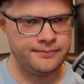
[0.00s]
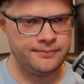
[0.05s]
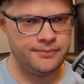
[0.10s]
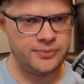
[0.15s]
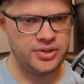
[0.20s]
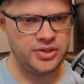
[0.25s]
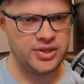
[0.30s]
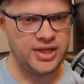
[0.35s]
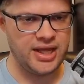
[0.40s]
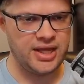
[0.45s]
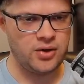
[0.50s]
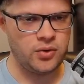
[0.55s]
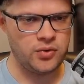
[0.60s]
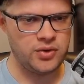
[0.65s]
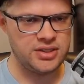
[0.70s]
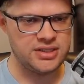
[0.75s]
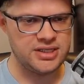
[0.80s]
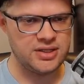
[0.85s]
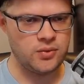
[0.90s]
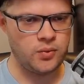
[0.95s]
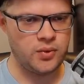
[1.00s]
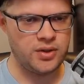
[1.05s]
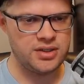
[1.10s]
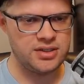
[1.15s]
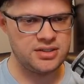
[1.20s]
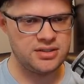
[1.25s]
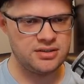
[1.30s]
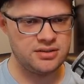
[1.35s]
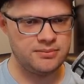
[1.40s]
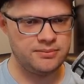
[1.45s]
but you can only take
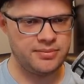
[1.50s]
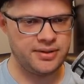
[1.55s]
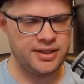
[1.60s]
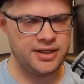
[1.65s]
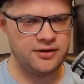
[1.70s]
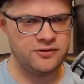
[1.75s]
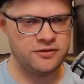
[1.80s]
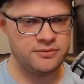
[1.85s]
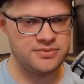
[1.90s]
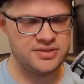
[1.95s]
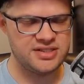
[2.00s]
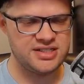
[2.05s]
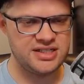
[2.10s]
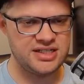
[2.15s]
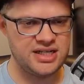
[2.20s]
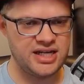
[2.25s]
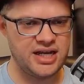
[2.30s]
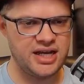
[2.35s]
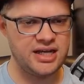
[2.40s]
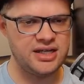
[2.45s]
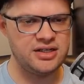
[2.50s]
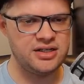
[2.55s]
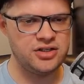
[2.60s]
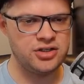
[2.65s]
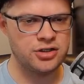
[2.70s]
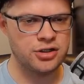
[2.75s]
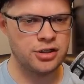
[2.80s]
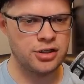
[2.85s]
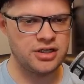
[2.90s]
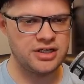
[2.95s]
one player from C9, and
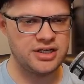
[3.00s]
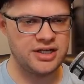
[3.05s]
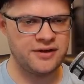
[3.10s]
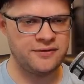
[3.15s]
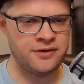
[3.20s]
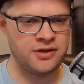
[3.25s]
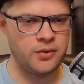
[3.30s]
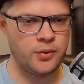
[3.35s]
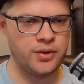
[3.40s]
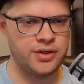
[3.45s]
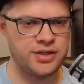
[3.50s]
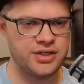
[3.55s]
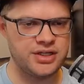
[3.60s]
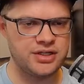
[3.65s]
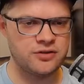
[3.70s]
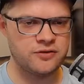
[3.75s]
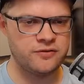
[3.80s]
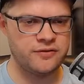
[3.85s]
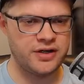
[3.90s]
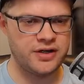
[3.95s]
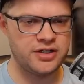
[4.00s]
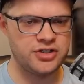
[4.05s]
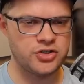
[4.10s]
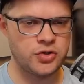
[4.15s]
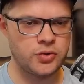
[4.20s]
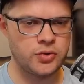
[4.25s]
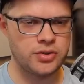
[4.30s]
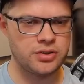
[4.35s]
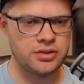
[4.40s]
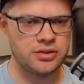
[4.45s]
you're going to definitely want either Fudge
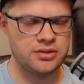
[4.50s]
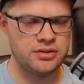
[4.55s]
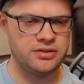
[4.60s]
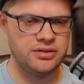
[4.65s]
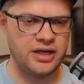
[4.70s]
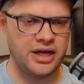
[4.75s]
or...